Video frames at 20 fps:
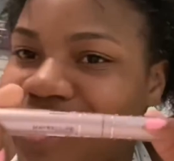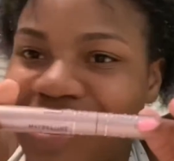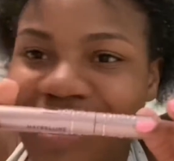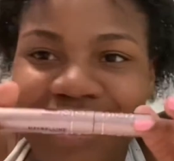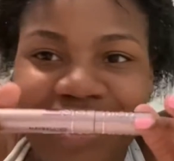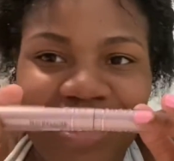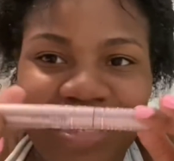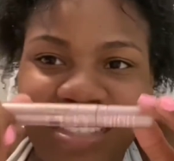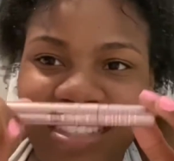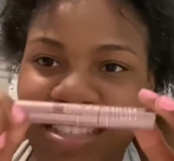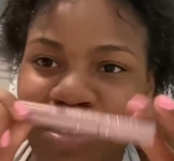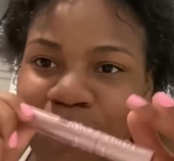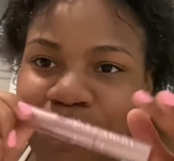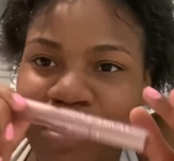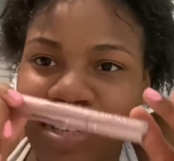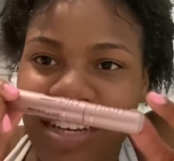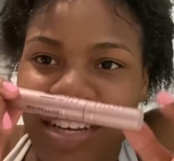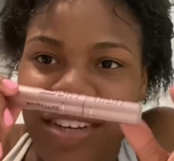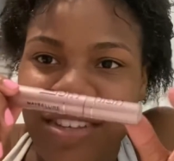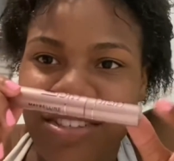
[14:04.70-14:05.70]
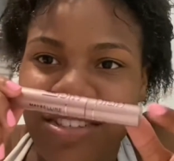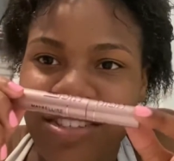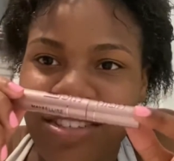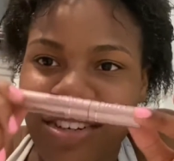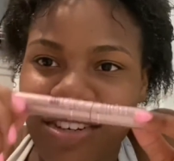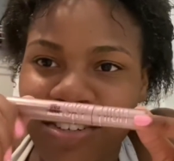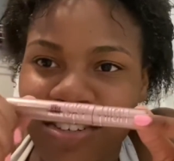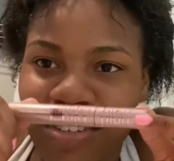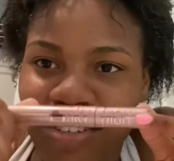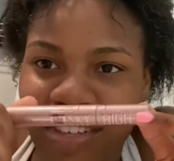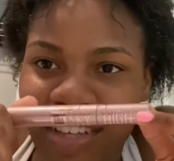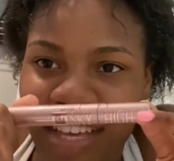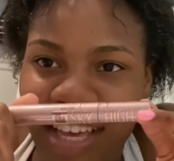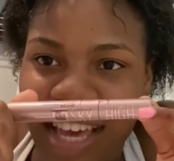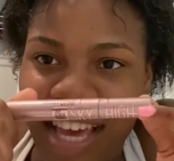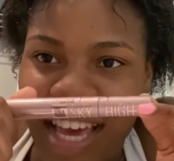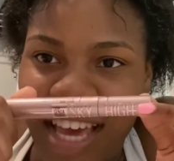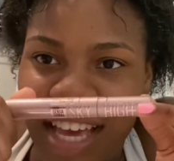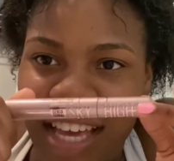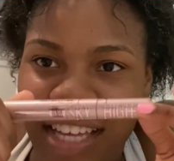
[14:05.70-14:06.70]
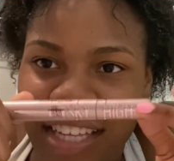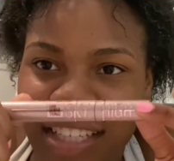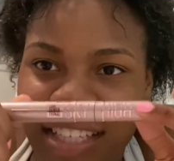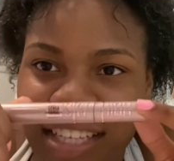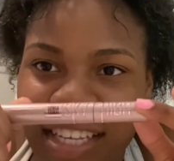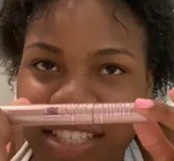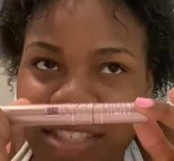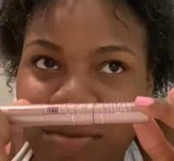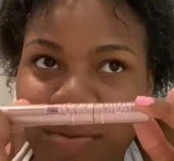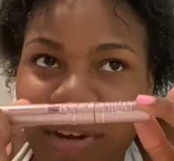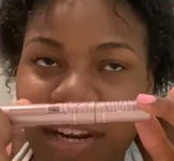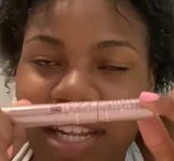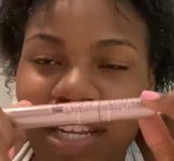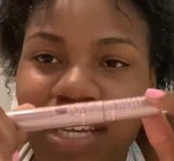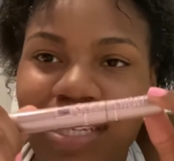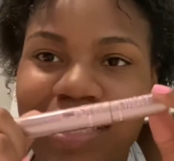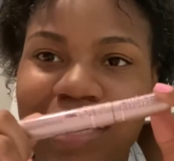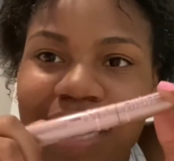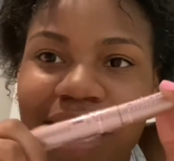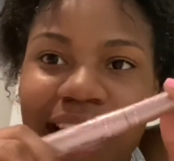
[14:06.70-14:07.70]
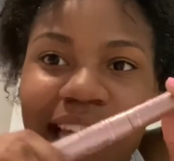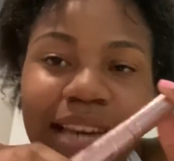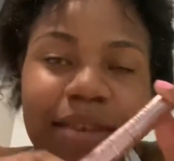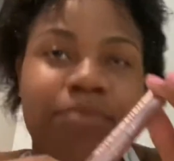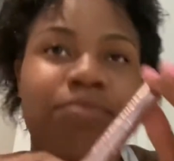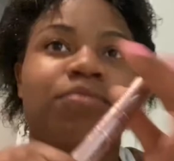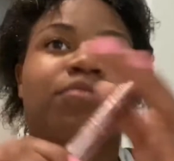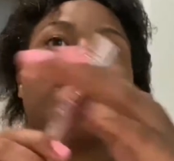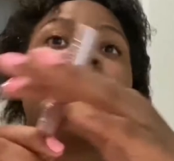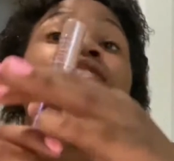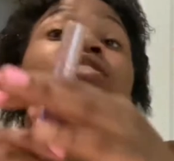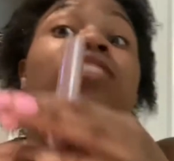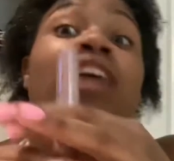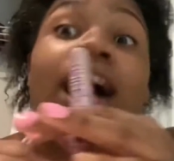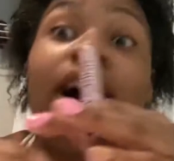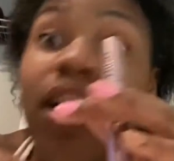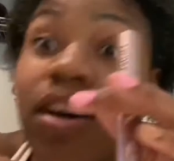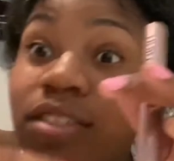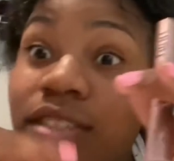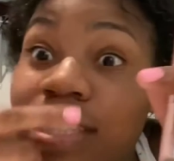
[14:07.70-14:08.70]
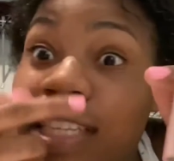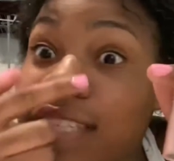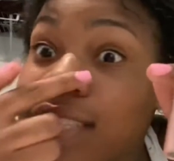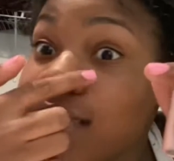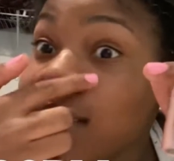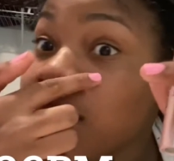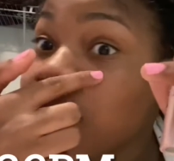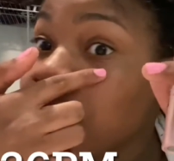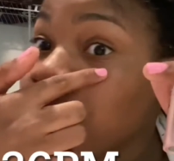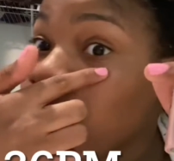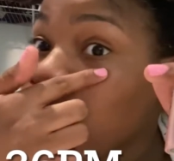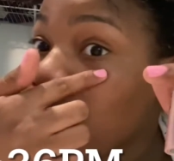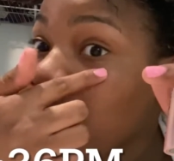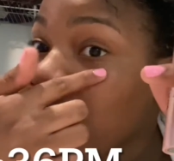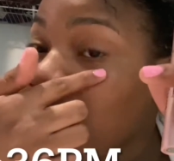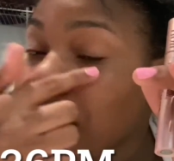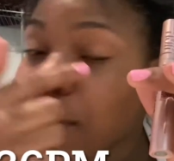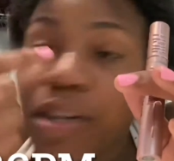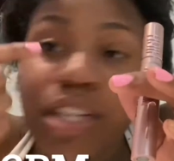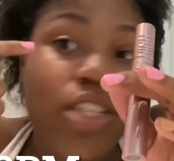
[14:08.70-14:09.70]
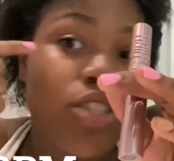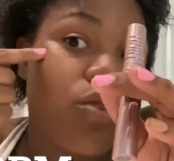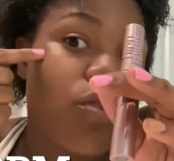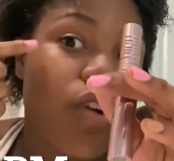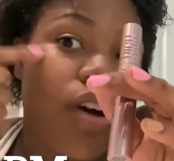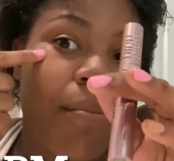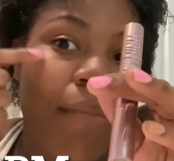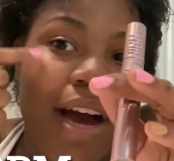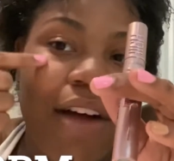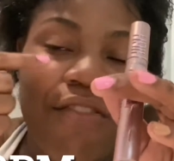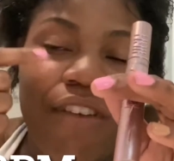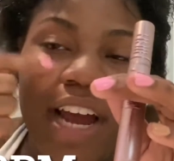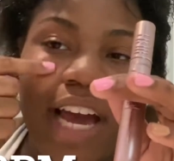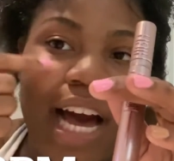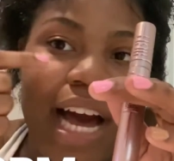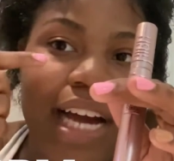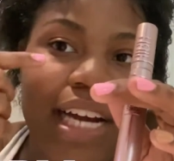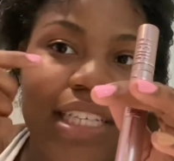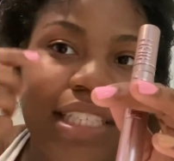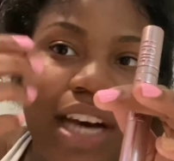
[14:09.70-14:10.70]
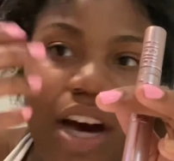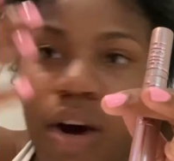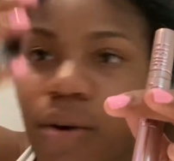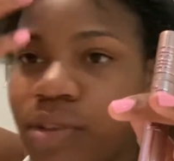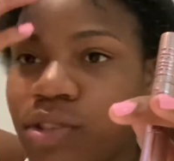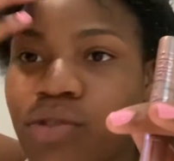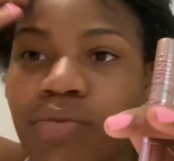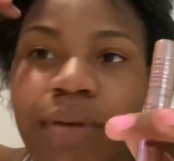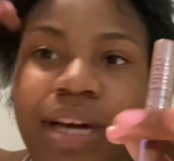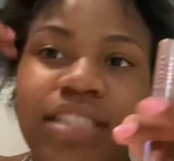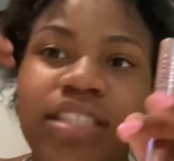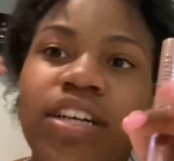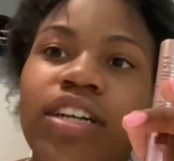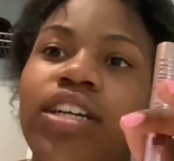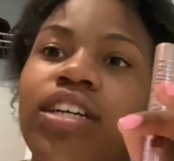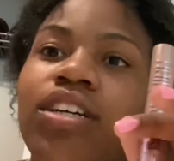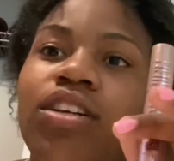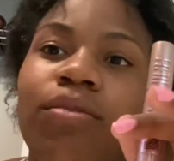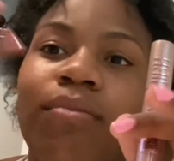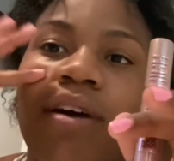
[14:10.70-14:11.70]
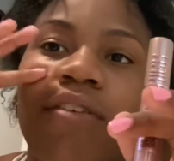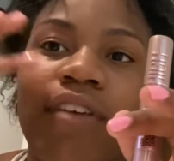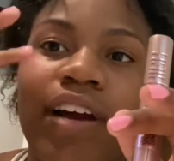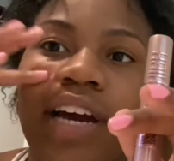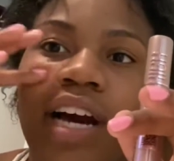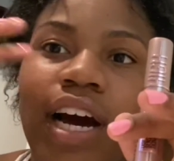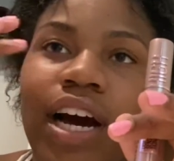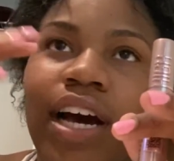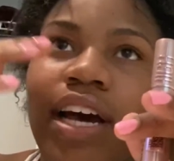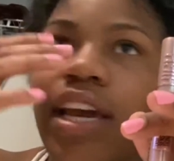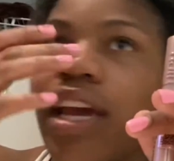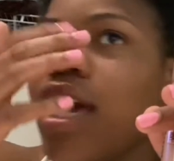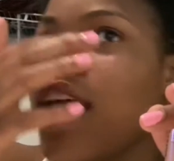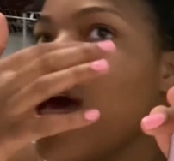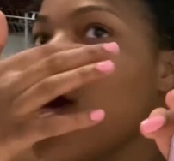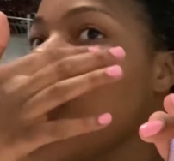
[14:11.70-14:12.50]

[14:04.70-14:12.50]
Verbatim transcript: She's something else. So this is what it looks like. So this is one, I'm going to do it on my right eye because I always do mascara good on my right eye.